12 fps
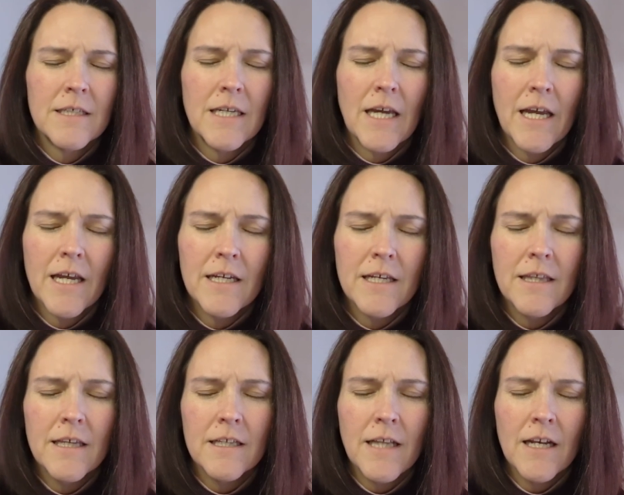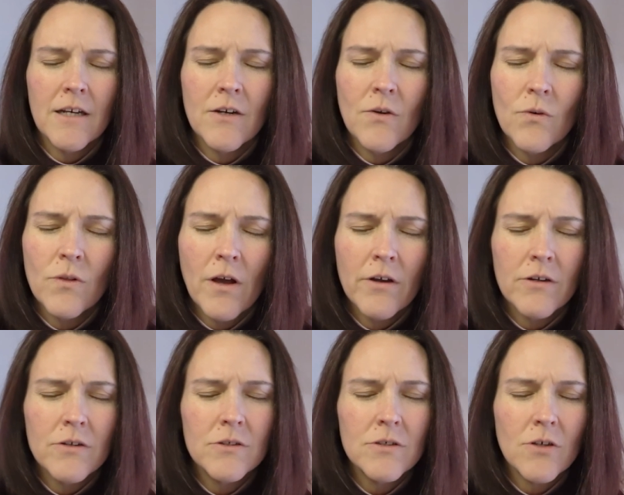Take anything that no
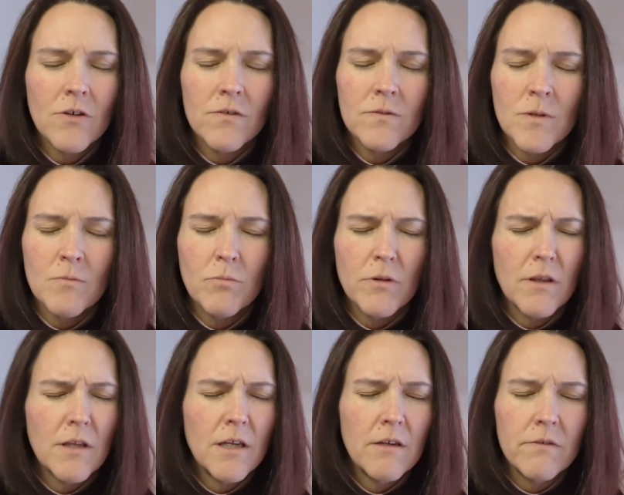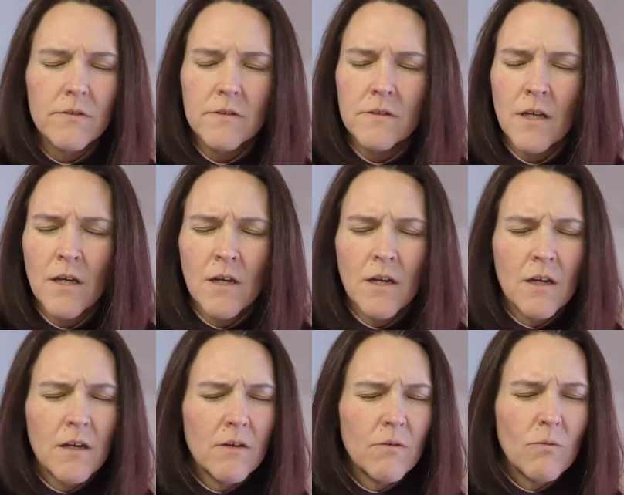longer serves me, beliefs,
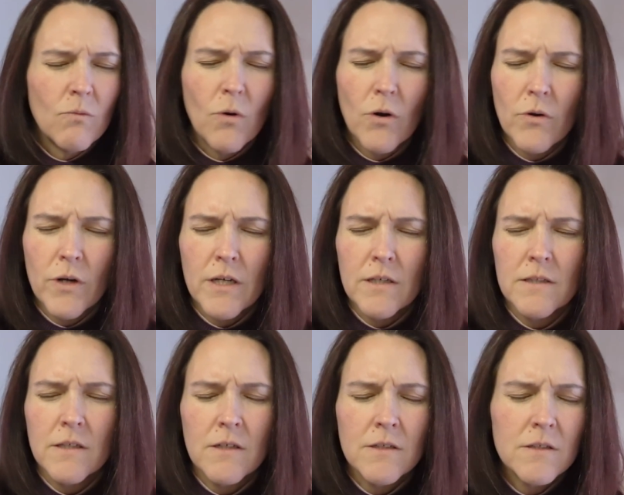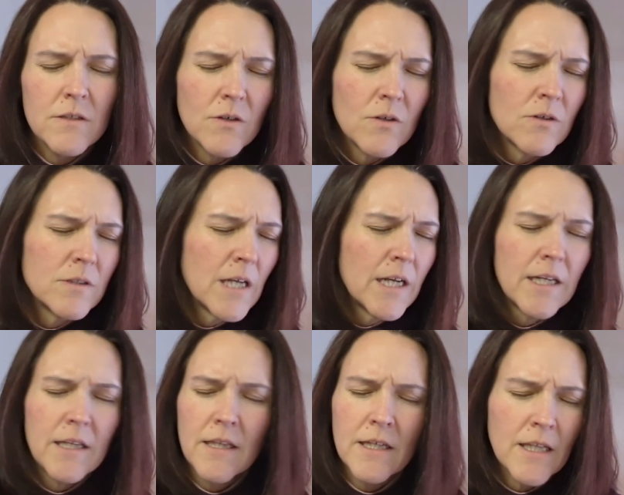worries, concerns,
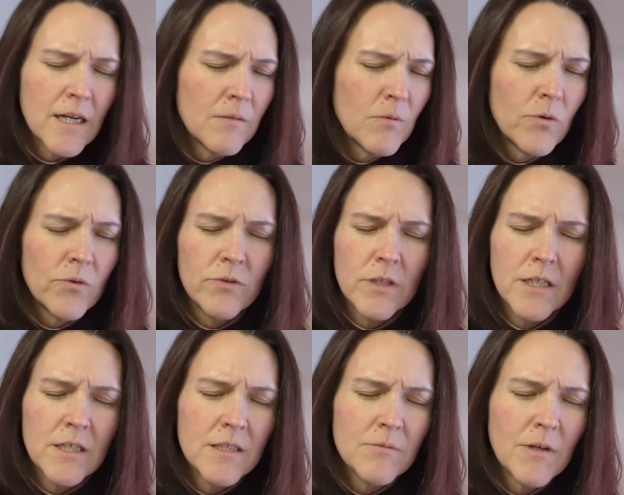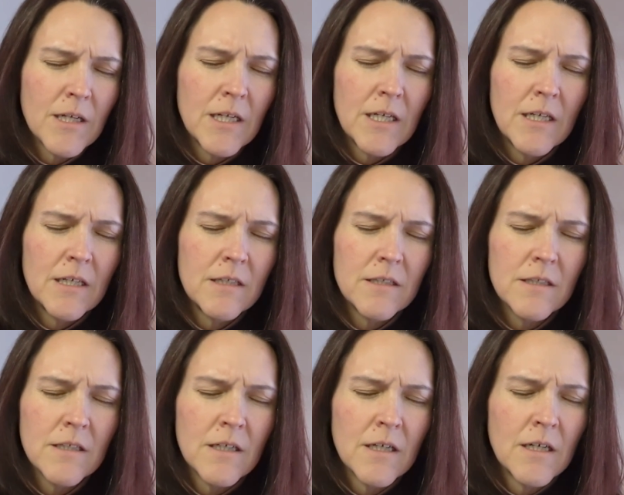anything that I'm holding into my knees,
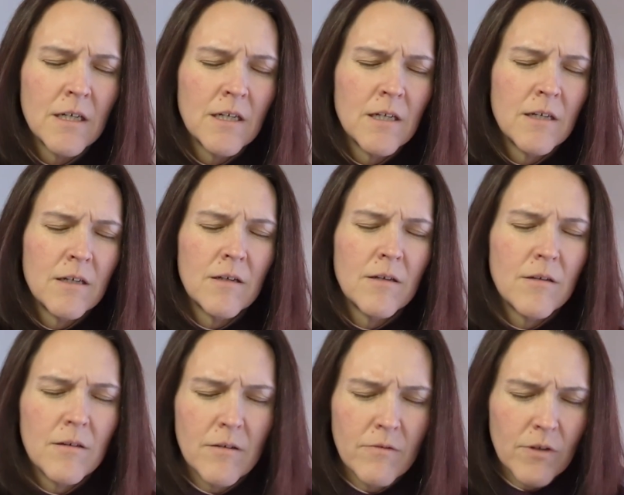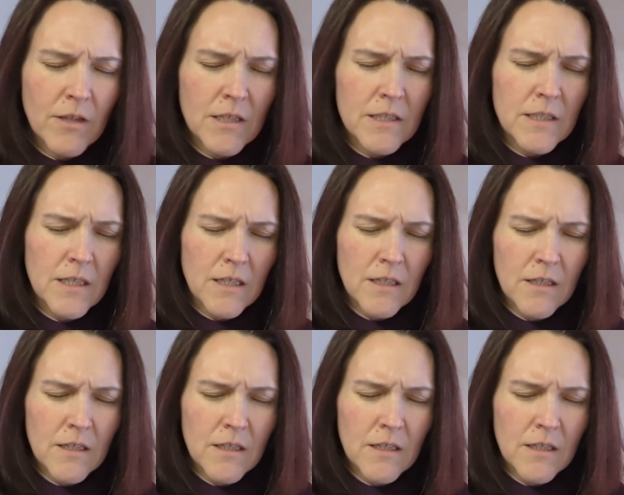release it.